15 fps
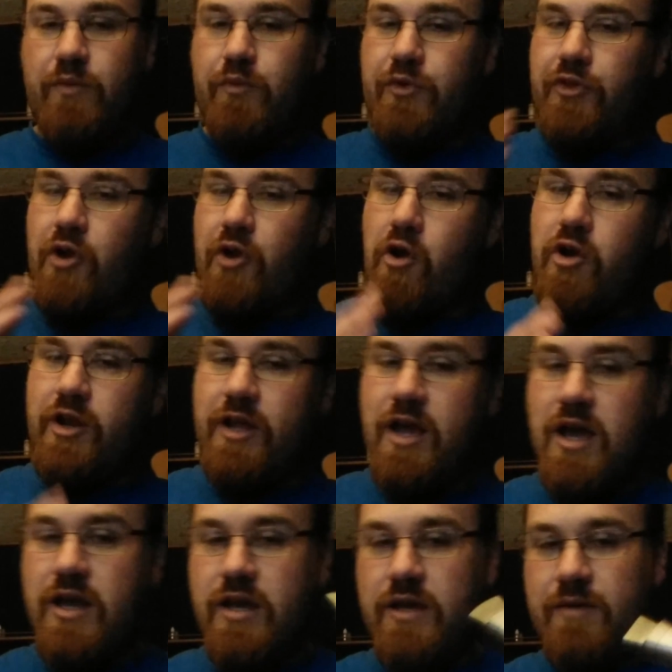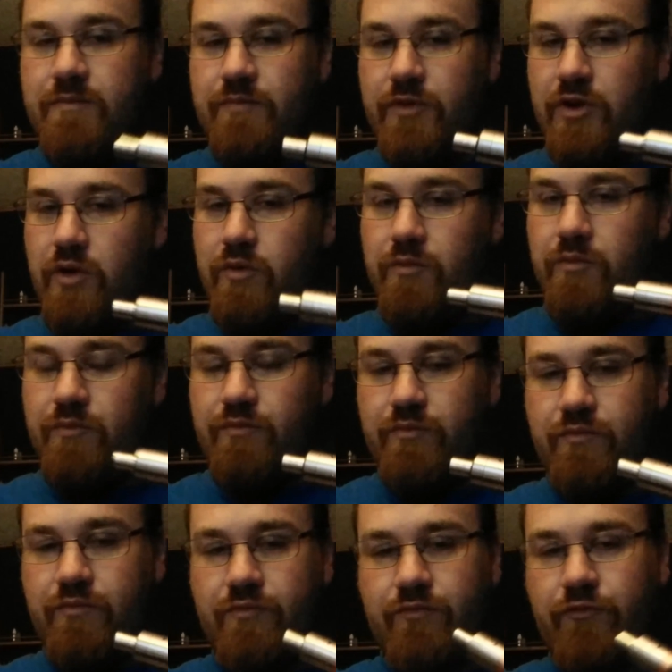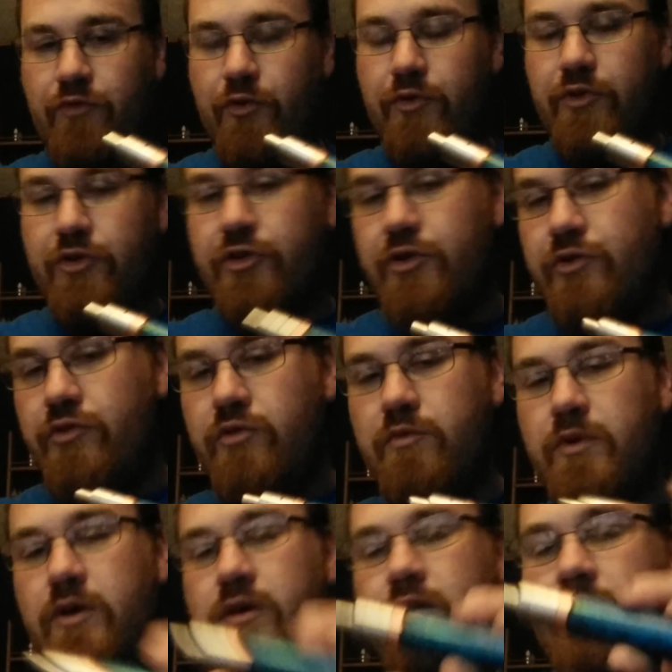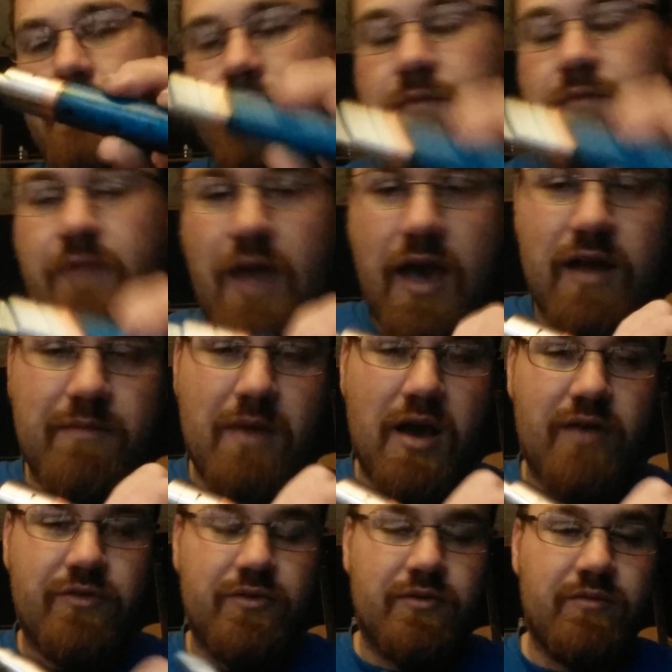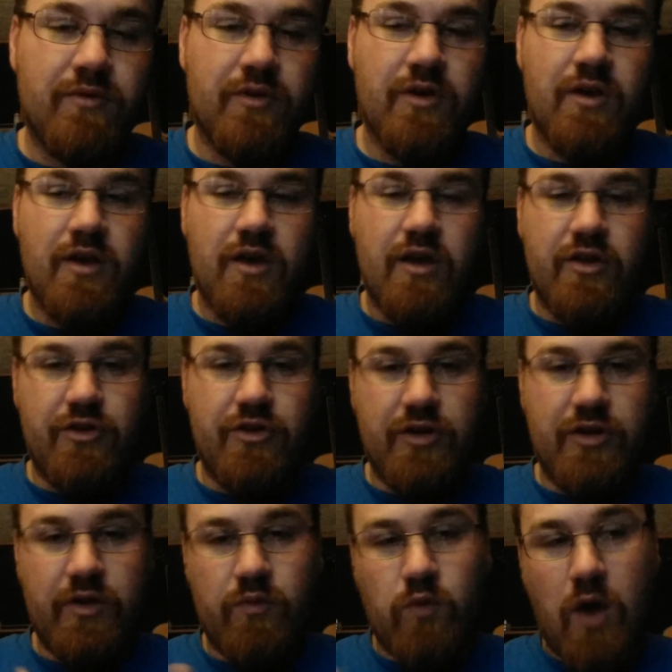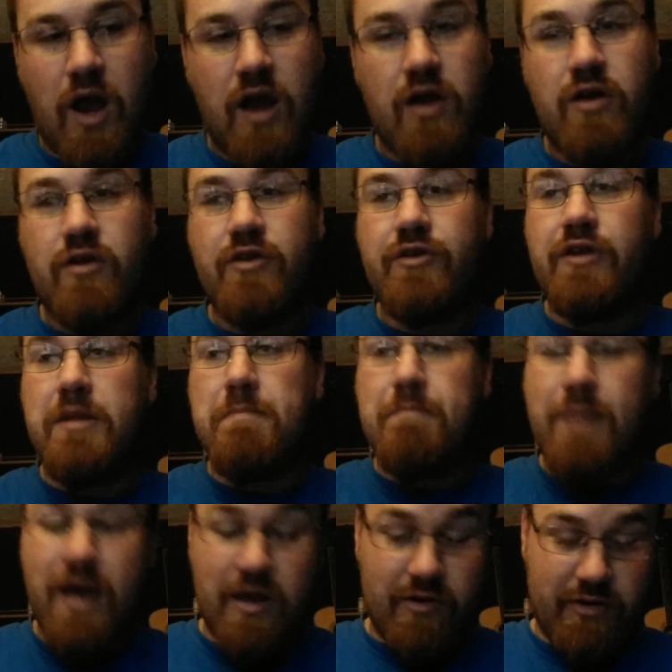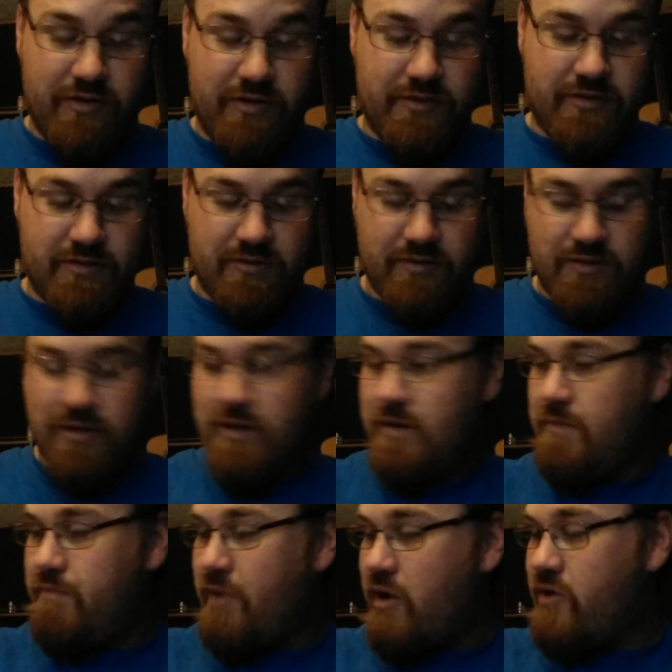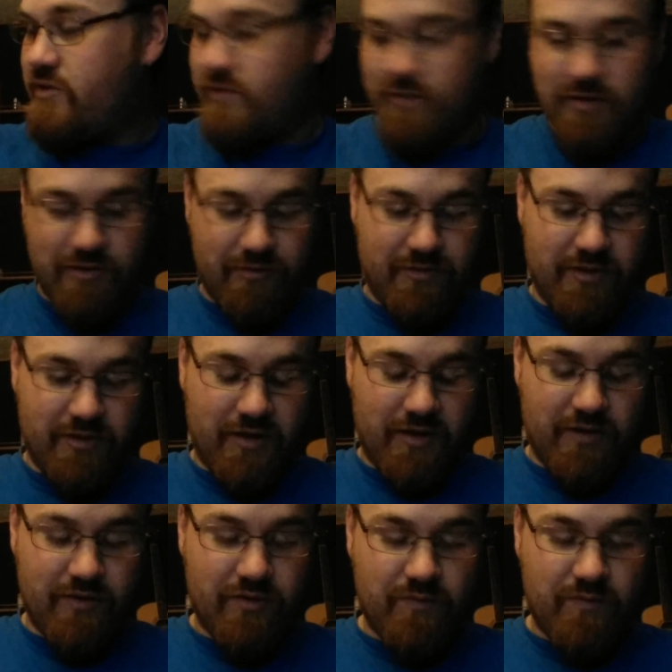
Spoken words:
With an RDA, you know, for the tube, the atomizer, you need wire, you need batteries. Batteries is another thing.